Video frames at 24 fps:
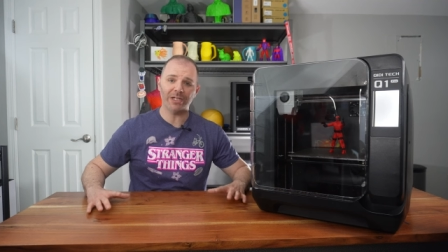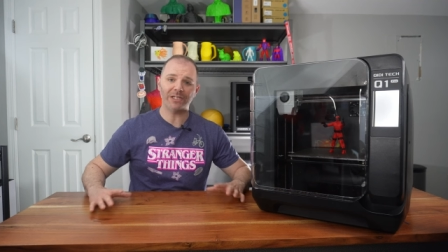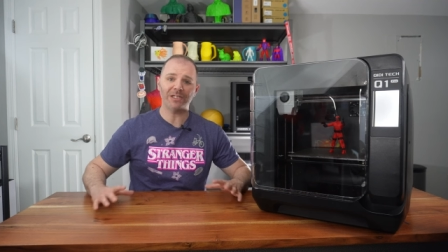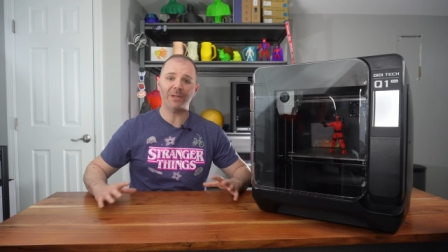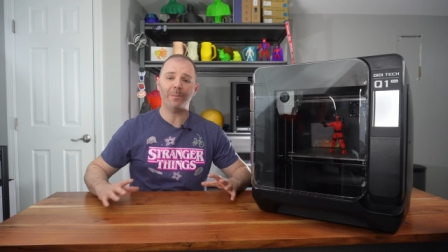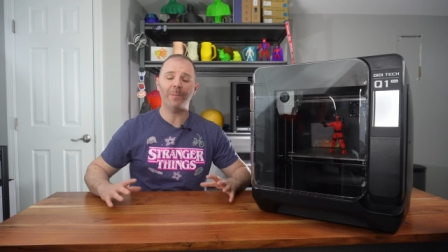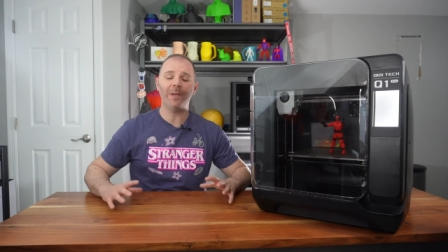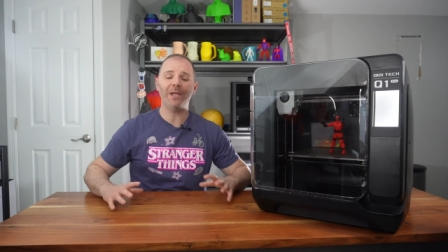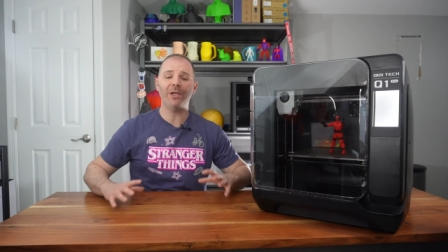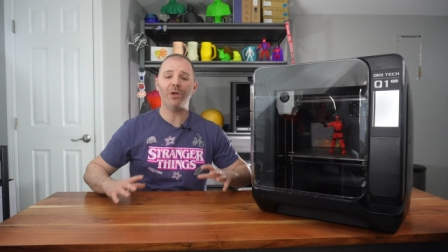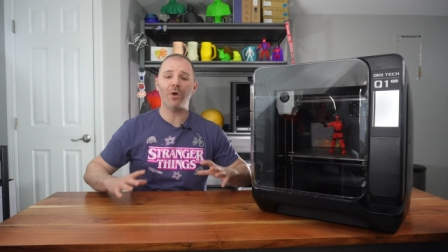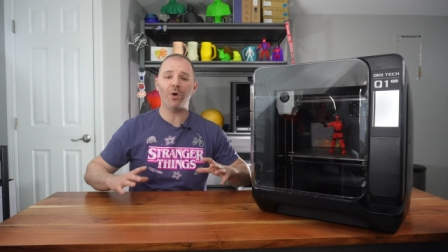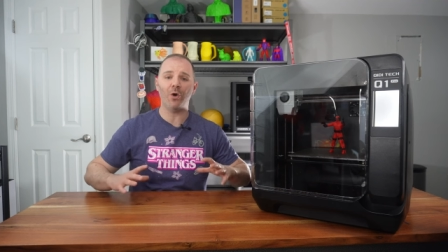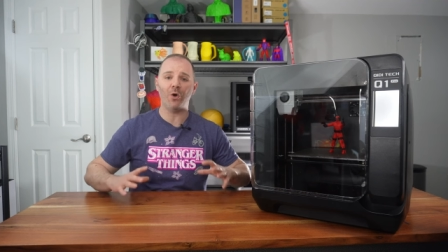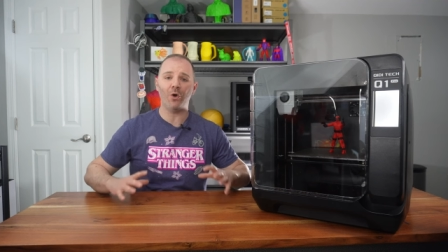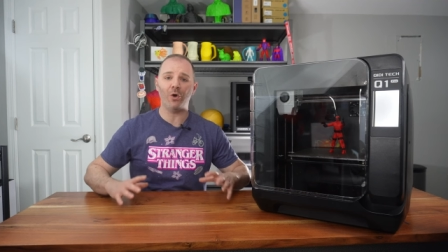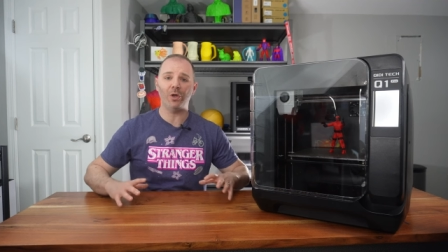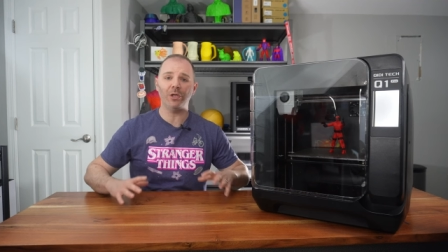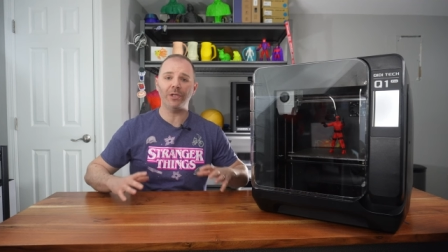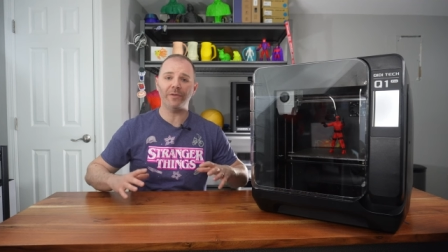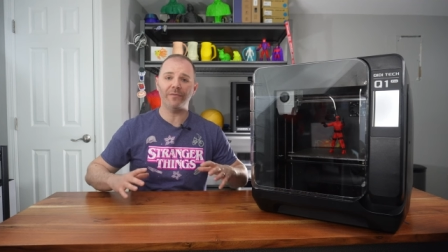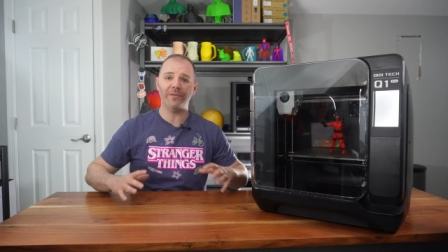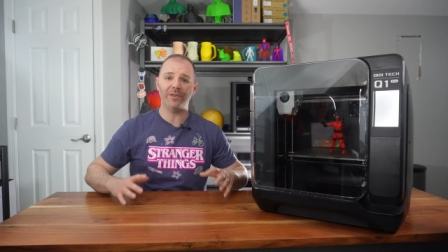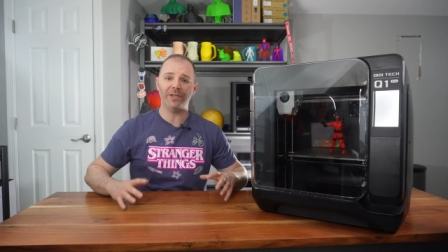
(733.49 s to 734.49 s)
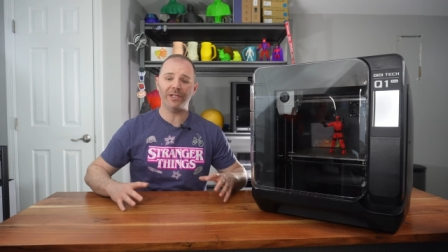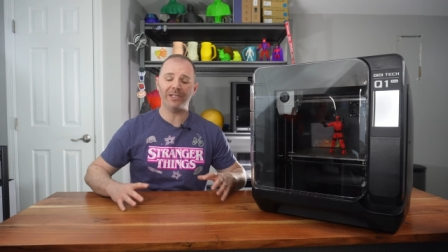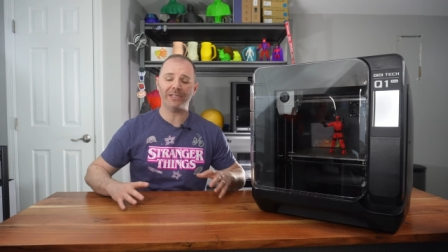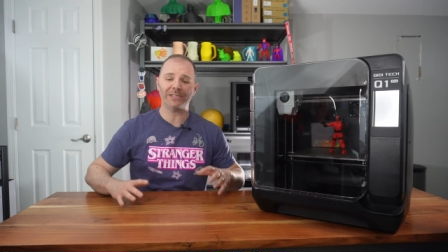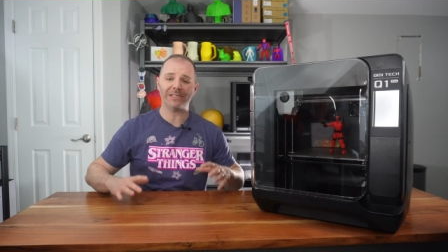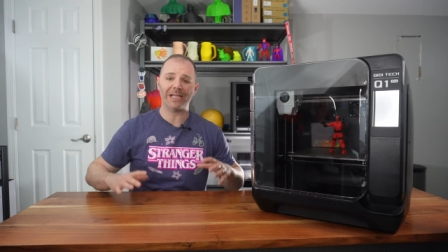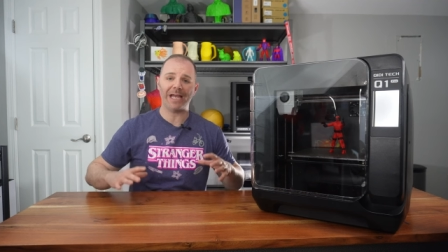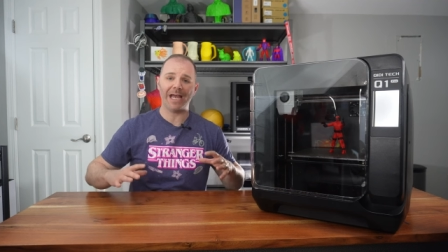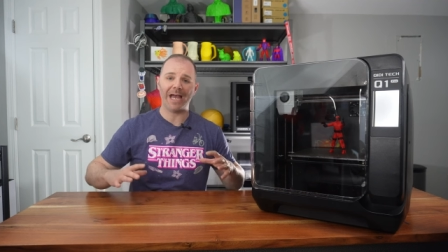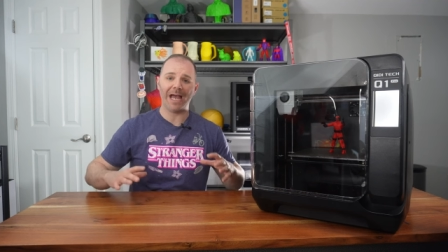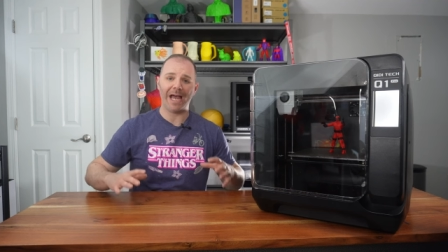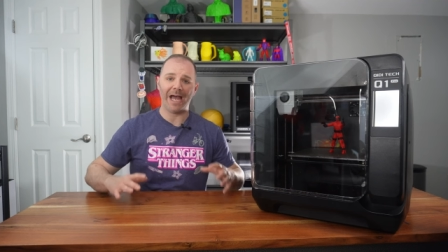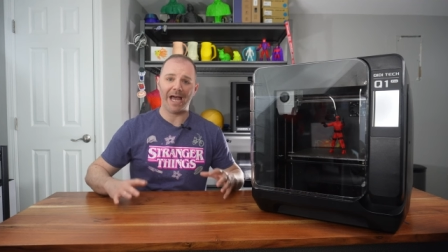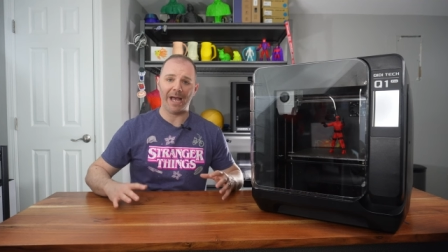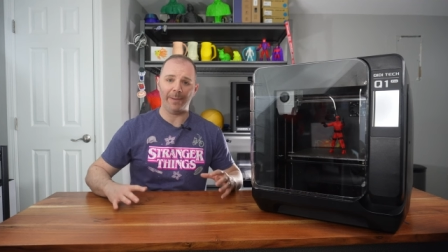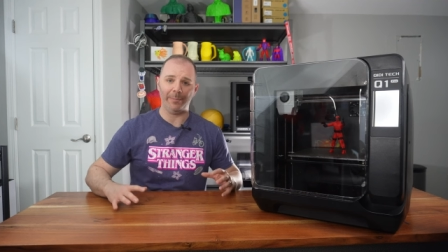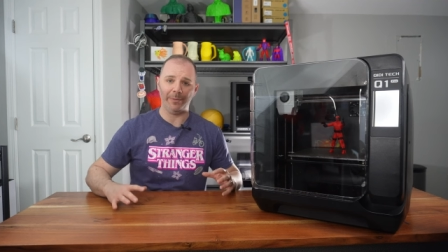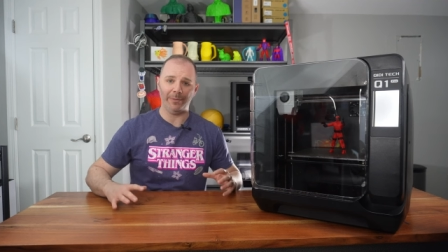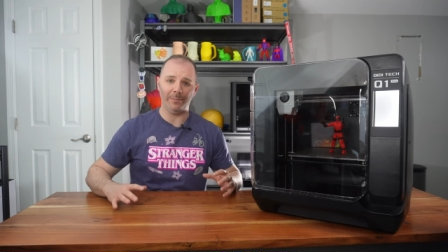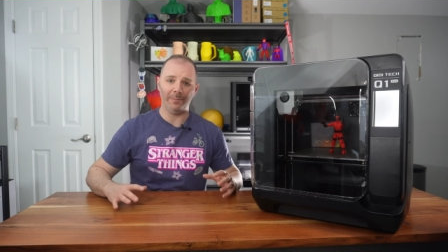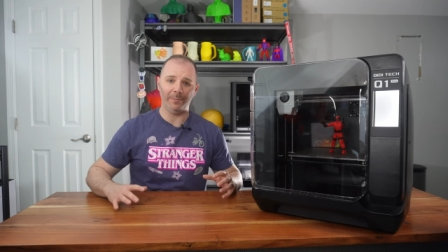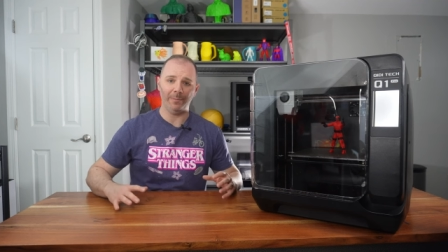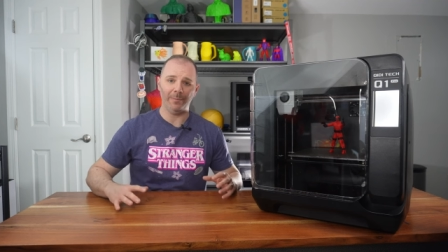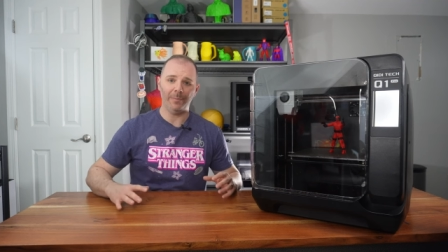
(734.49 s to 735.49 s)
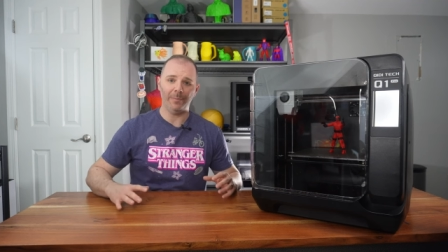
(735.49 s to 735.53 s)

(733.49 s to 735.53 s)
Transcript: to make all of this happen.